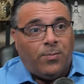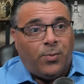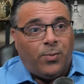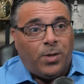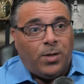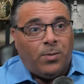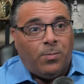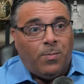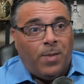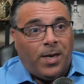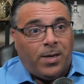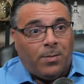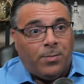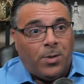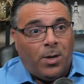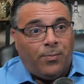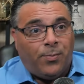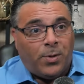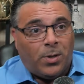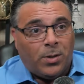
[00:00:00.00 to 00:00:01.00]
if we make
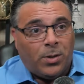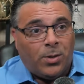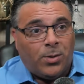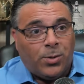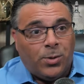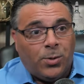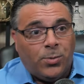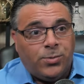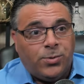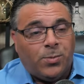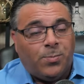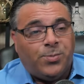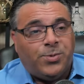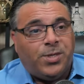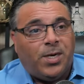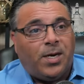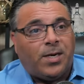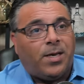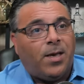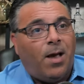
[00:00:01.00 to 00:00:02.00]
enough on a little YouTube
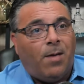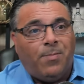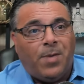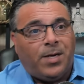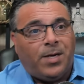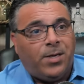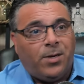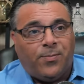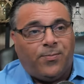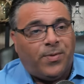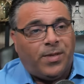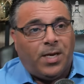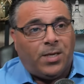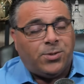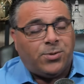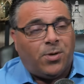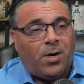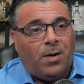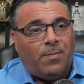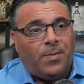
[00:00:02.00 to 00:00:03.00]
check. I'm not here for that
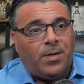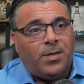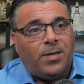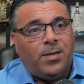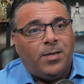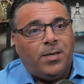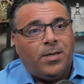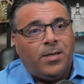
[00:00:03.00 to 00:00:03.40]
drama.